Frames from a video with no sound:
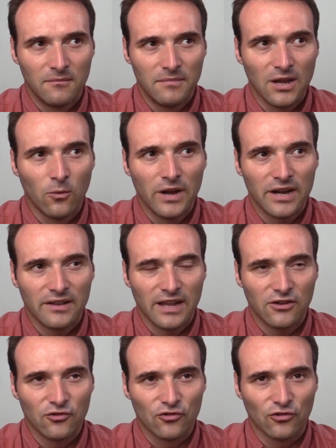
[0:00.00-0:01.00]
be aware
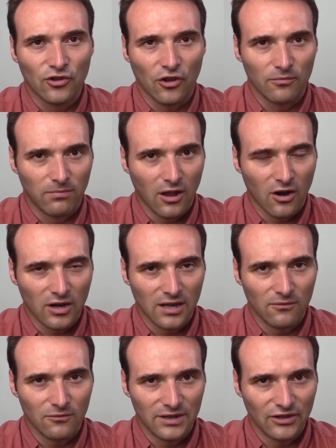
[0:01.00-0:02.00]
that you should not block
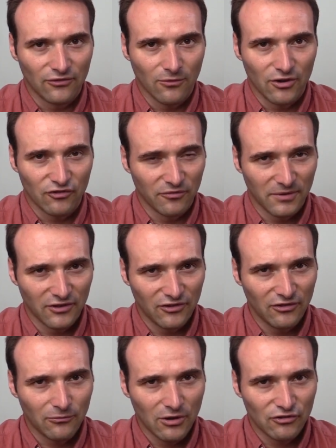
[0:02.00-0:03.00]
it with these questions because
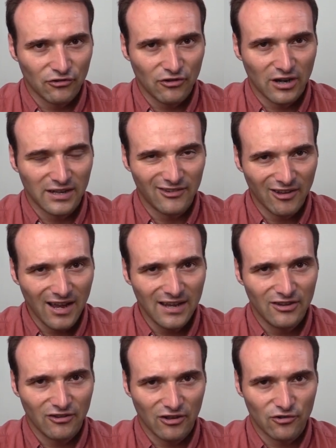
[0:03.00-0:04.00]
these questions are
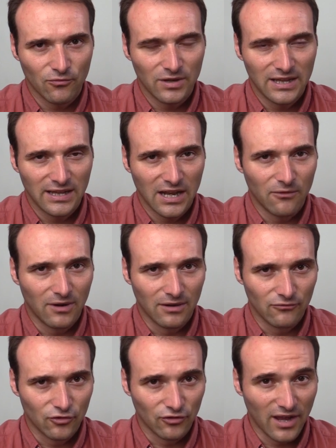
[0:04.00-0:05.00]
designed in such a way that
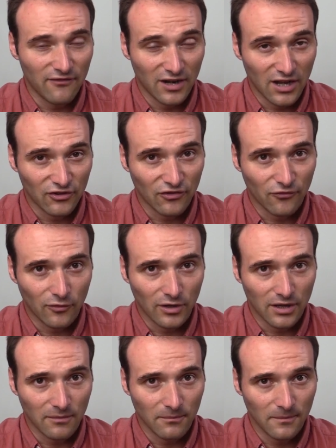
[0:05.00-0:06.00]
anyone should have an answer for
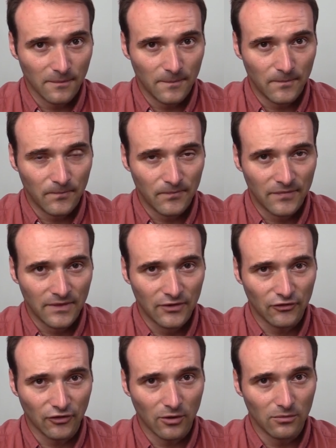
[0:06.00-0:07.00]
them.
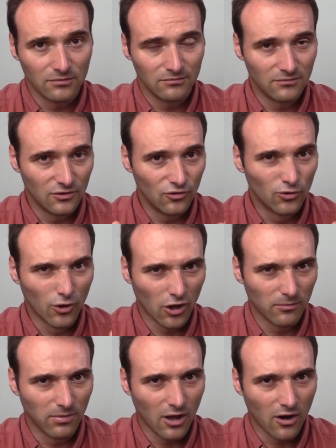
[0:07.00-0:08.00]
So do
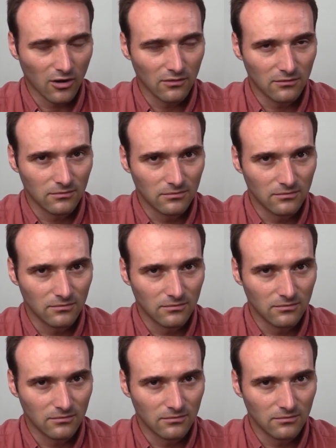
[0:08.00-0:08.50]
not block.